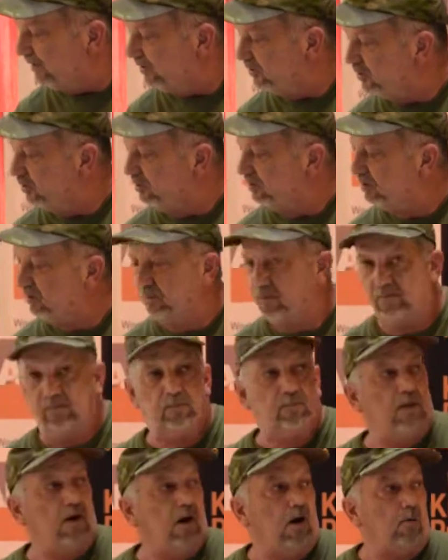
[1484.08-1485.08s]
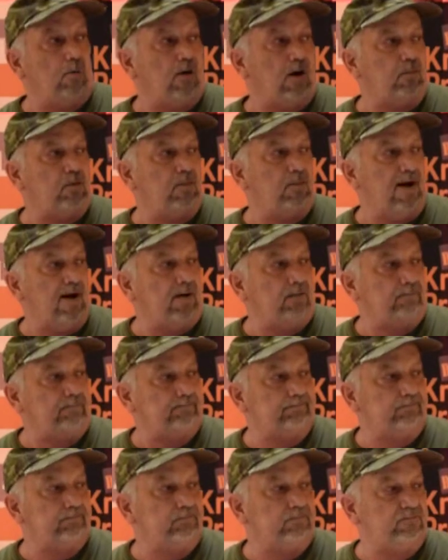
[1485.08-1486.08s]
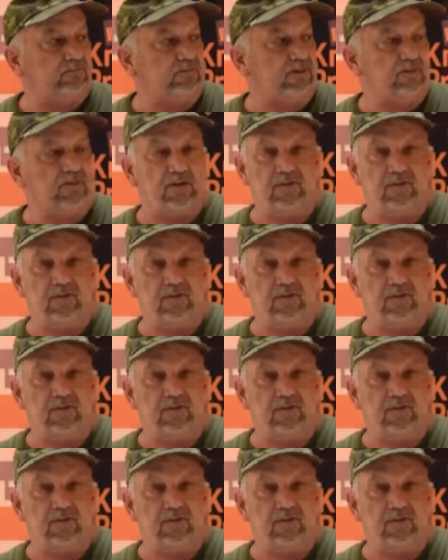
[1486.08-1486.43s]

This one's probably about 50